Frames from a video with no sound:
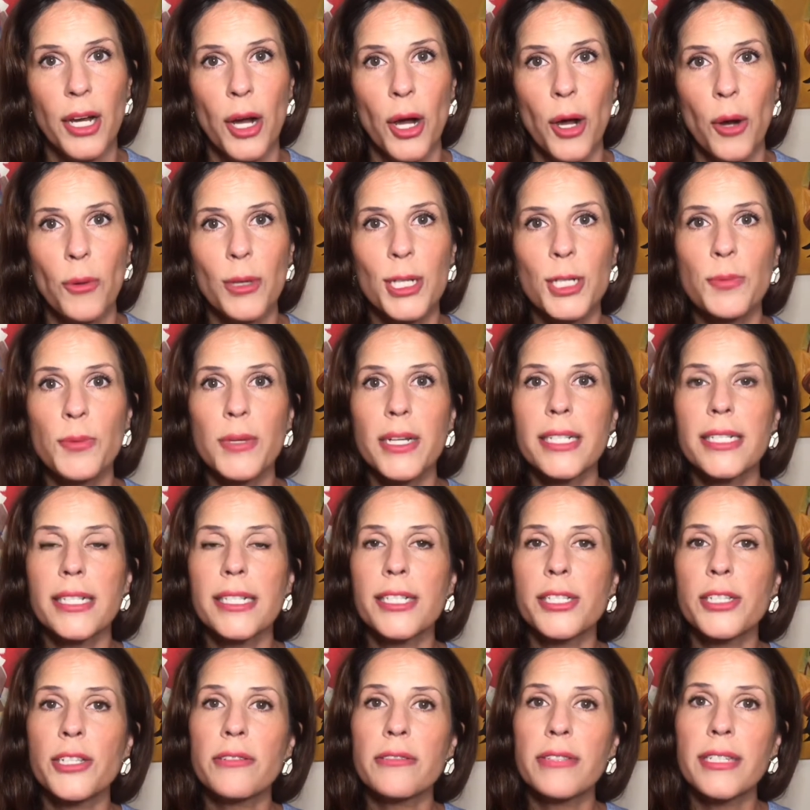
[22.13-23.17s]
Which brings us
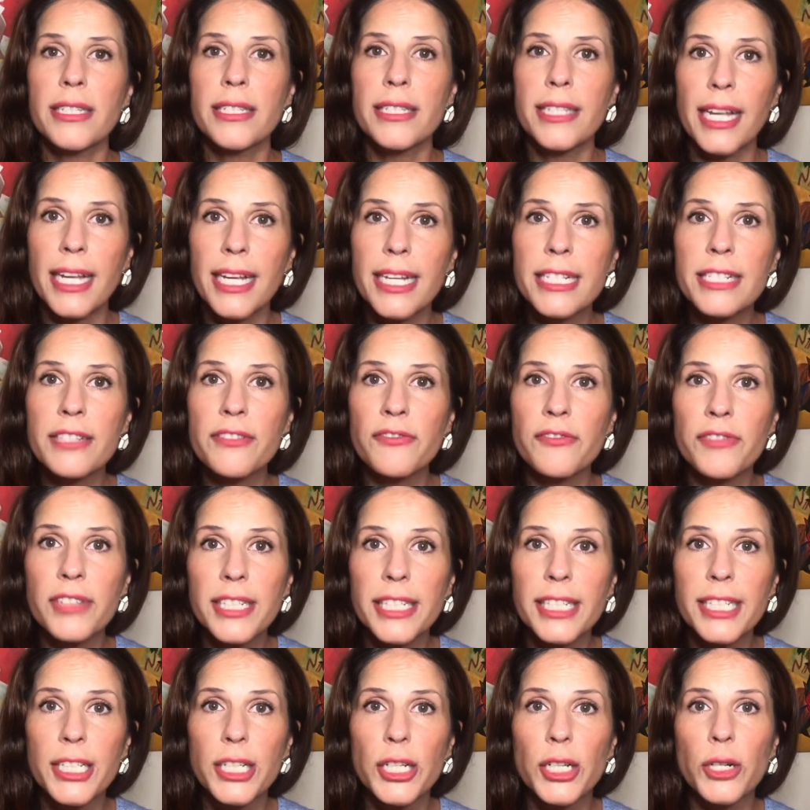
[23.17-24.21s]
to today's
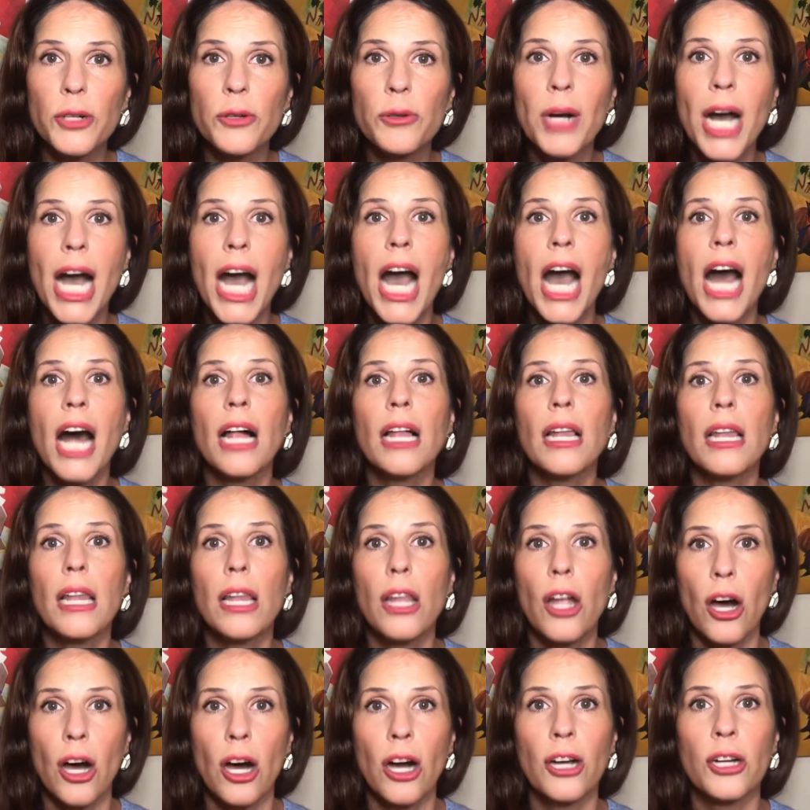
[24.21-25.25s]
video,
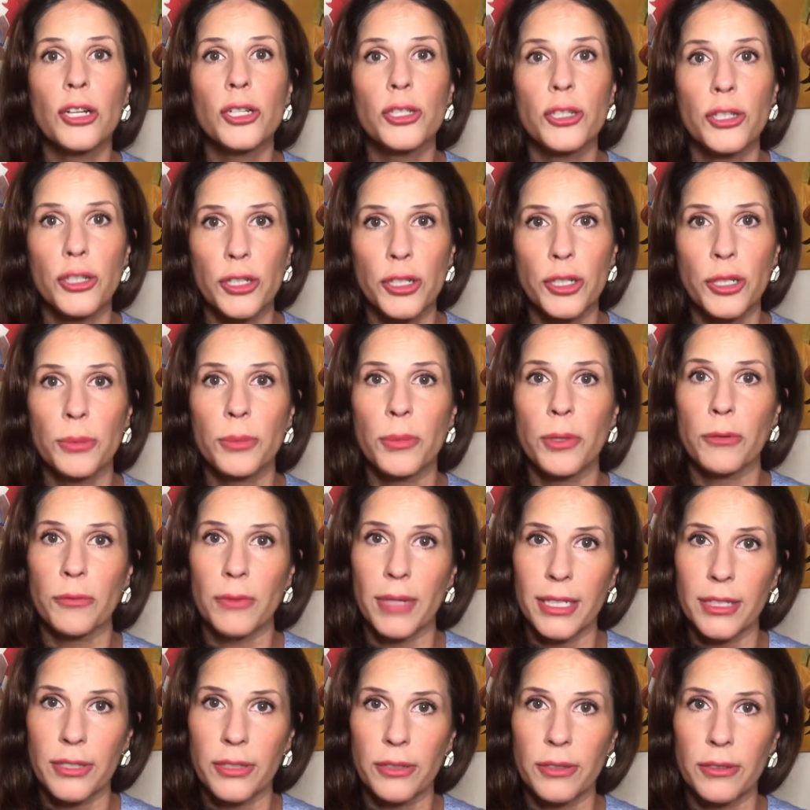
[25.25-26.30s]
long-term
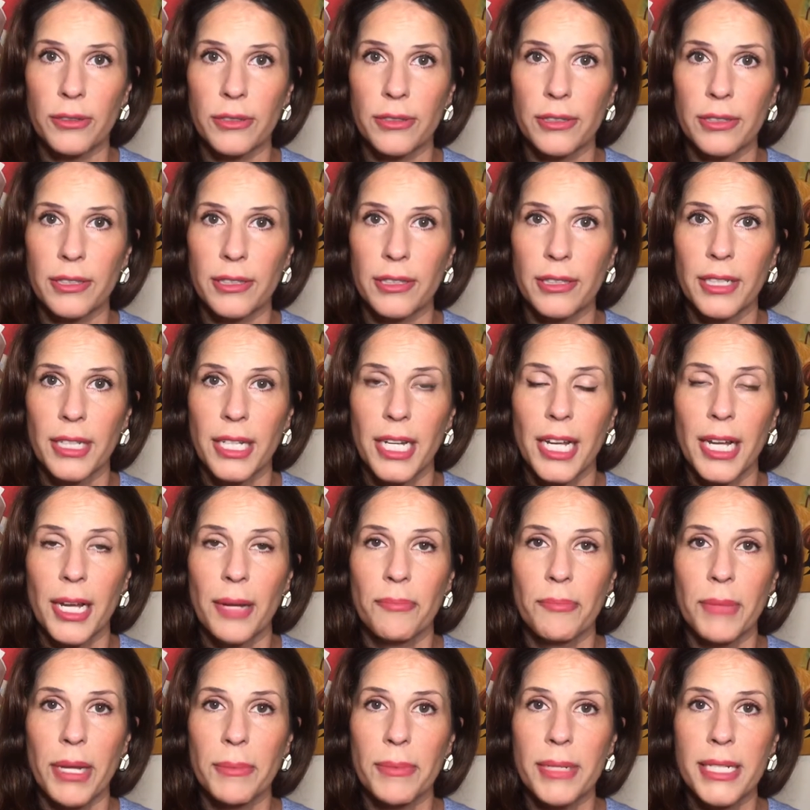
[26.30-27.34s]
rentals.
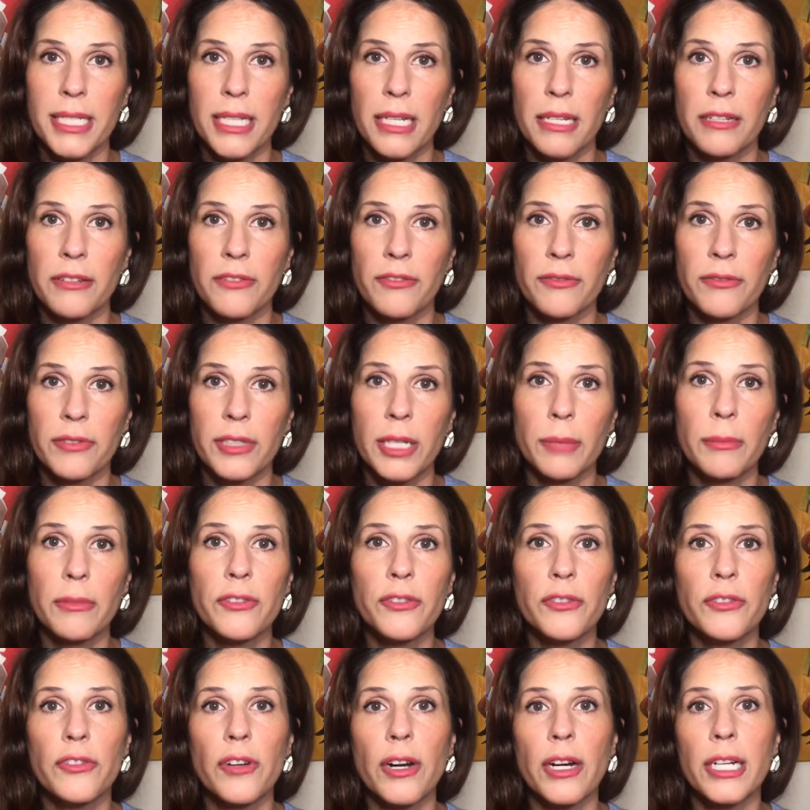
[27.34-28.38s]
Maybe some of you
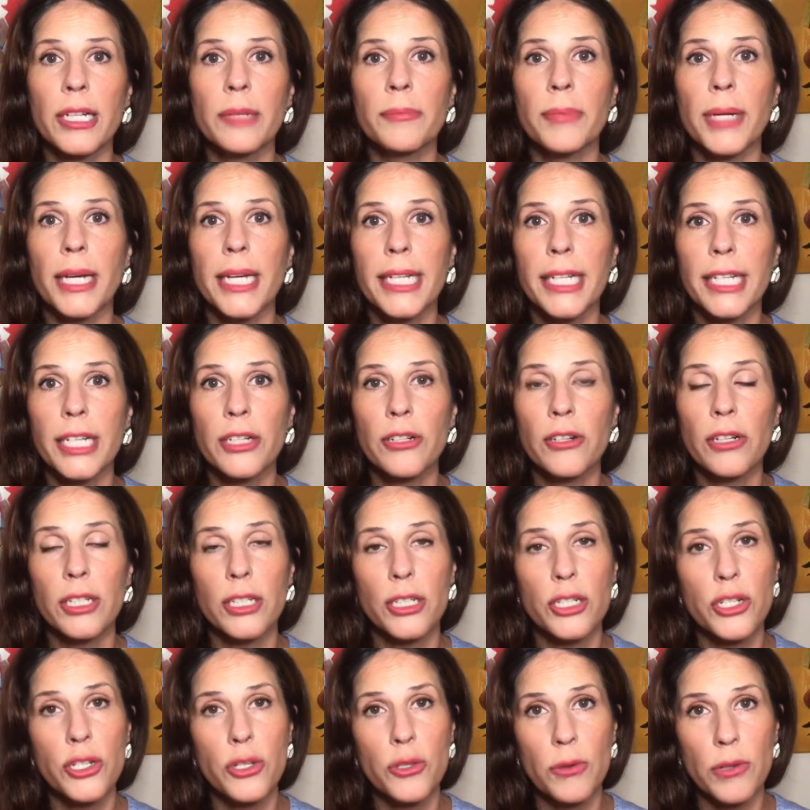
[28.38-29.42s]
have already been here on a
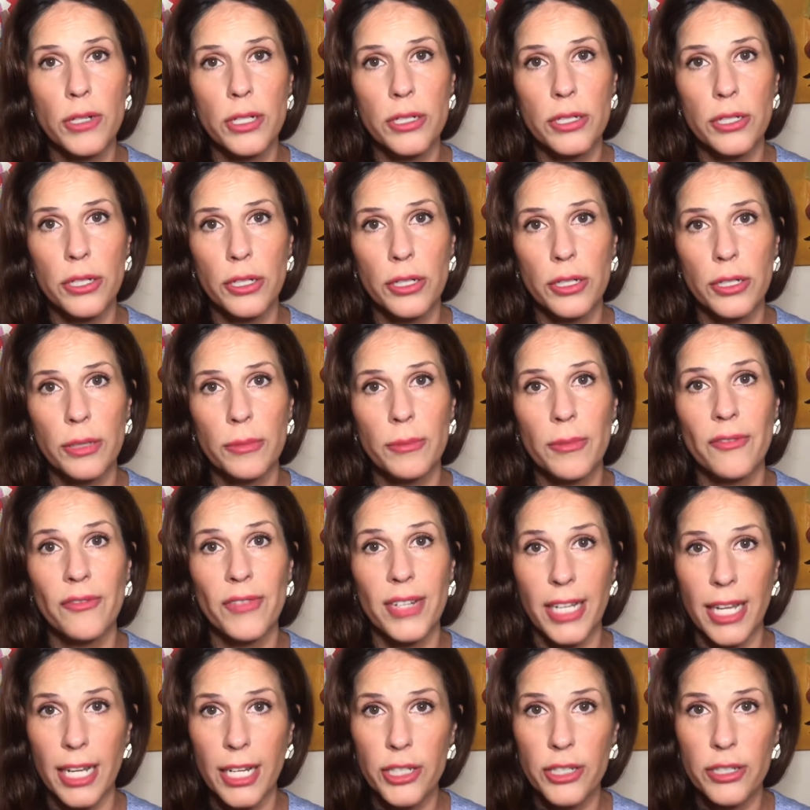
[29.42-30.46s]
short-term
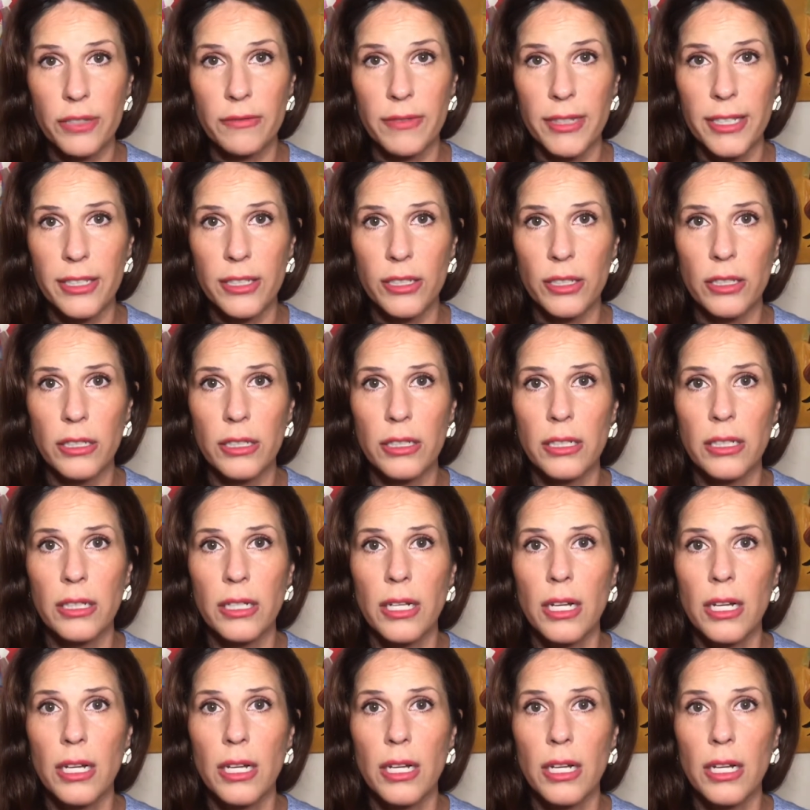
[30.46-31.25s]
vacation rental.